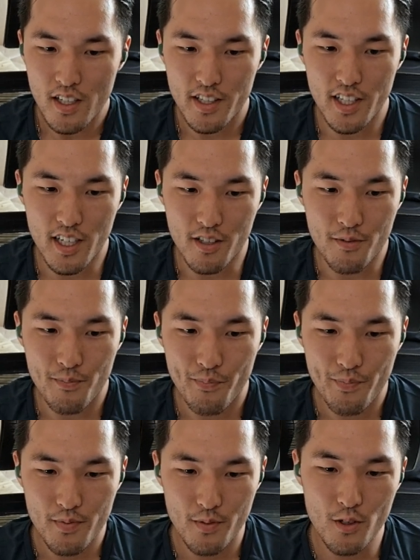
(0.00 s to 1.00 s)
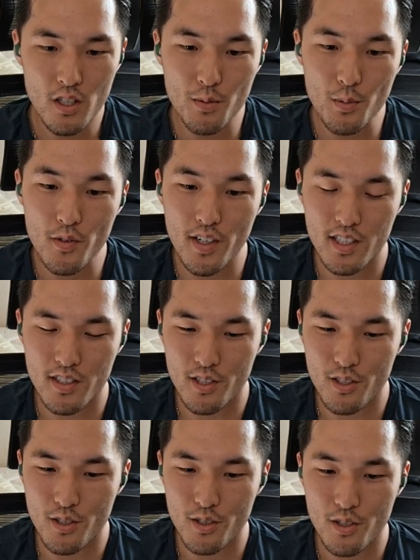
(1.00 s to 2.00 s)
Now, we're going to move on
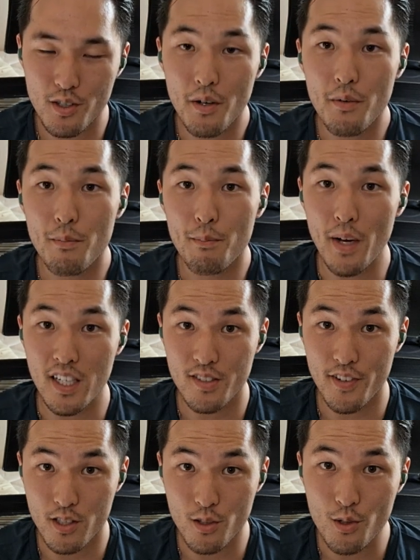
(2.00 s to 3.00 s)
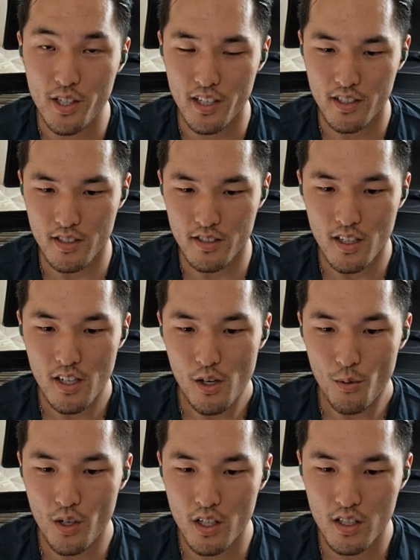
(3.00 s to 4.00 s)
to Mass Effect 2 characters.
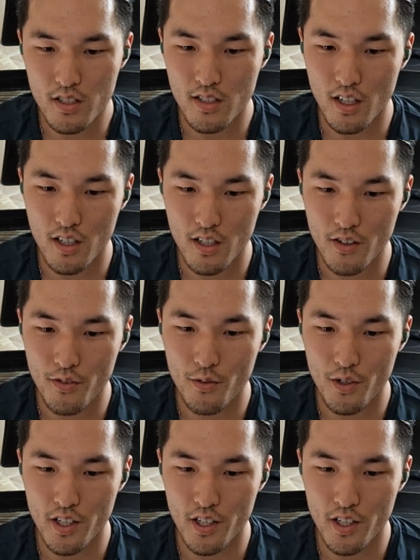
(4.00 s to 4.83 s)
We're going to start off